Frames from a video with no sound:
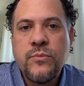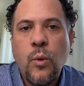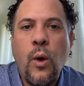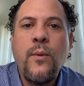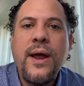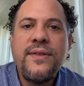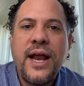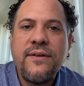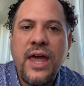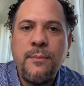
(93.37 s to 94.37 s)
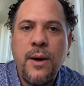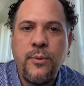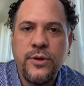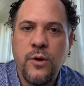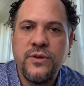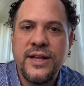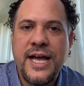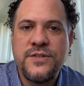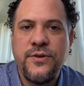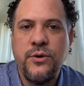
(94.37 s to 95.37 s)
One way that I came up with over the
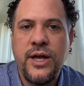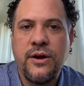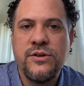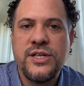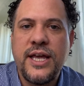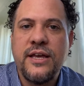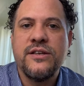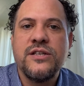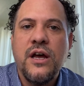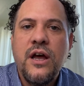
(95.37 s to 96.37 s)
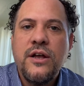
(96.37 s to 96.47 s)
last few years is